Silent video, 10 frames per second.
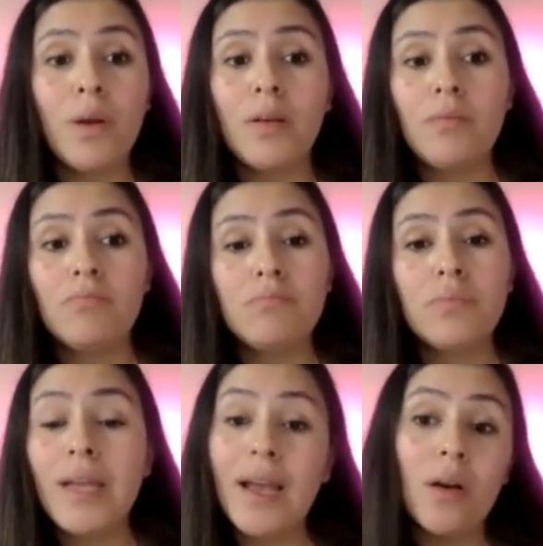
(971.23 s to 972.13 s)
but
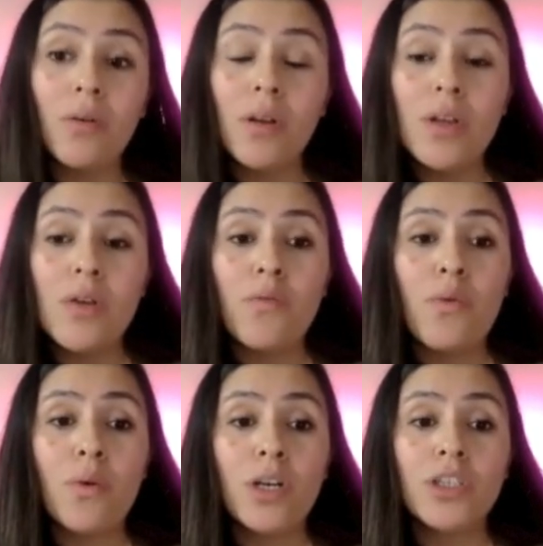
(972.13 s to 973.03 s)
now
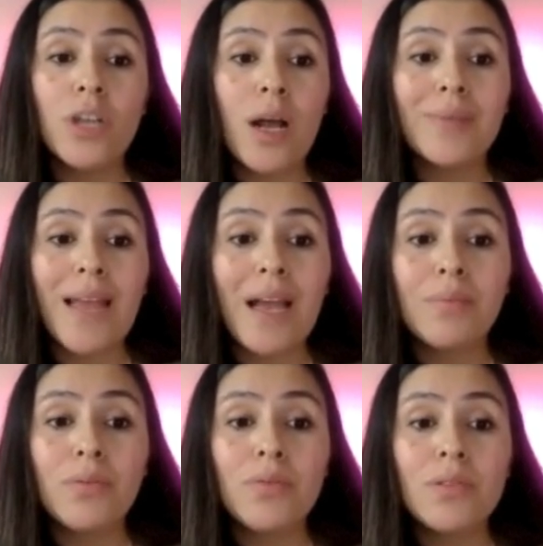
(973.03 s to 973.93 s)
for chopped
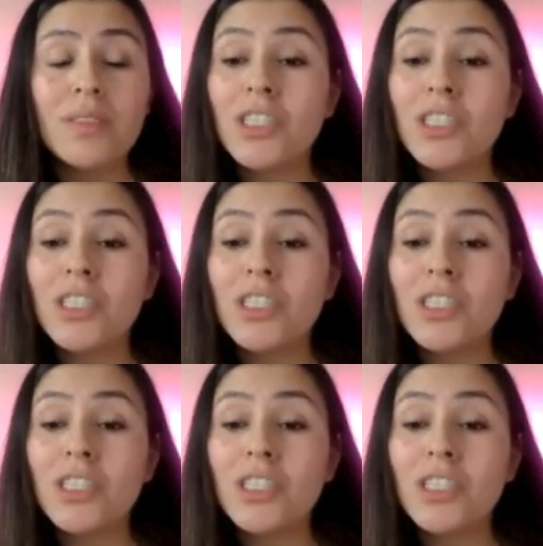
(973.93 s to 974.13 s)
apples,